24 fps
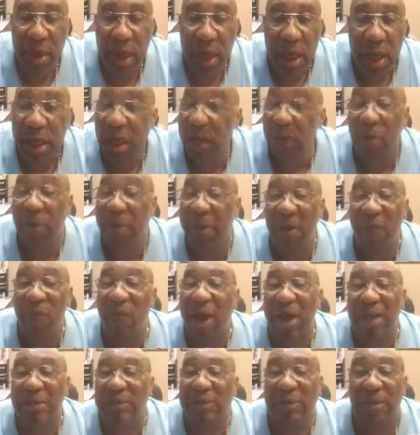You ever been
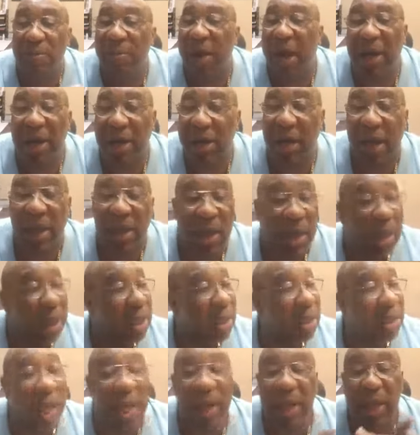around somebody that,
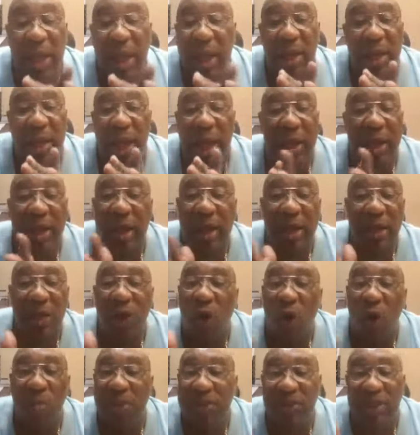that, that, that, that
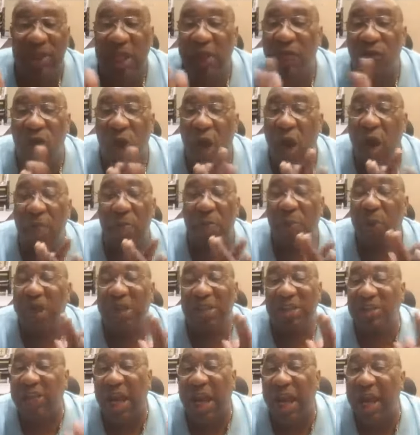don't believe God put
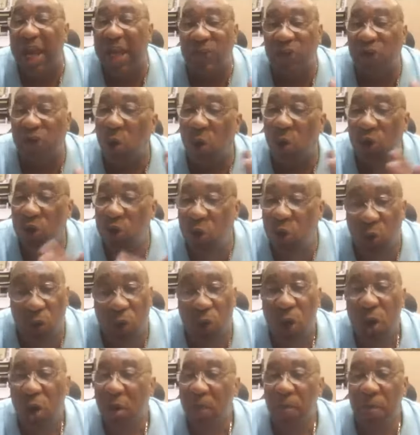his hands on you,
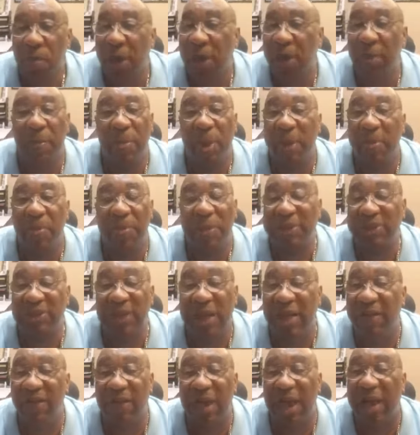but, but
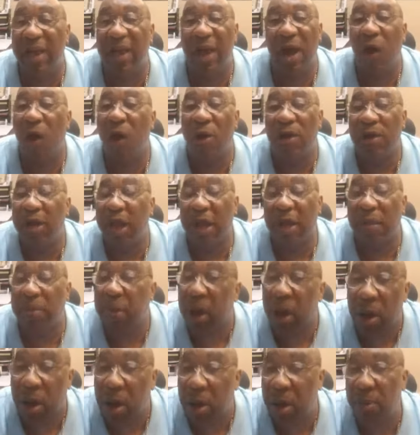believe they the, uh, they the
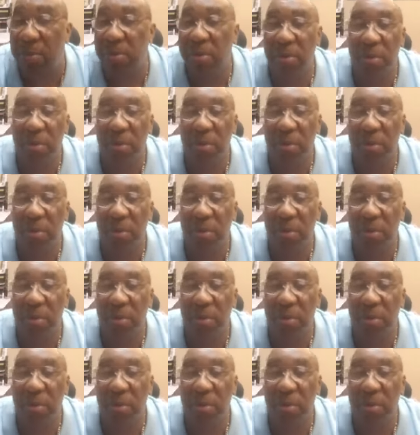bomb?